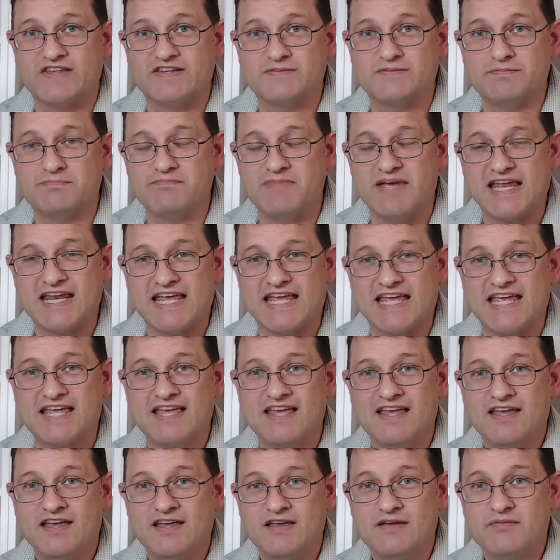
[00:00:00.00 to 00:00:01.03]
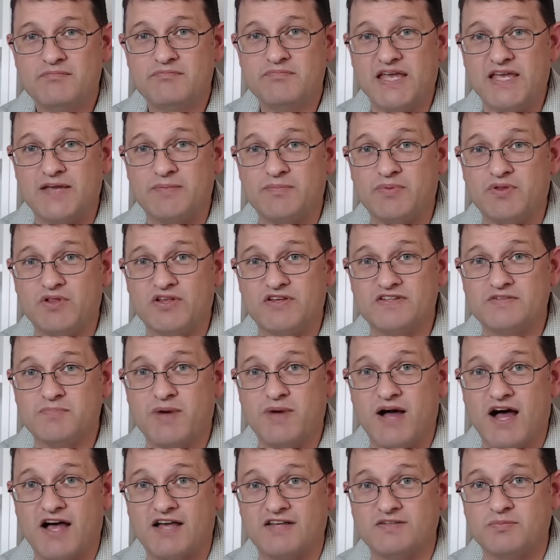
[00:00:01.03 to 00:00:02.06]
as many people as
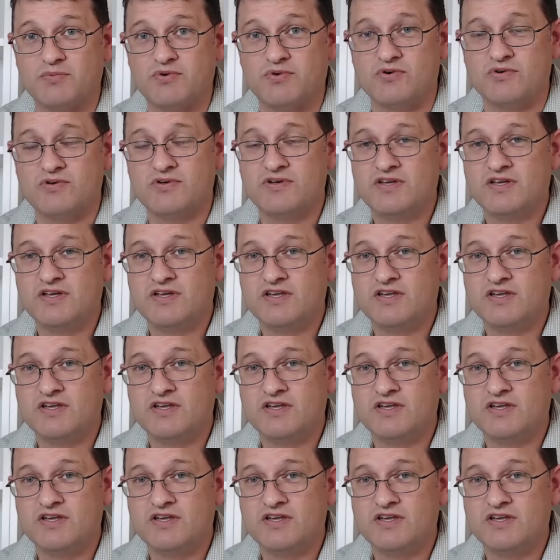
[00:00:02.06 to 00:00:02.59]
possible.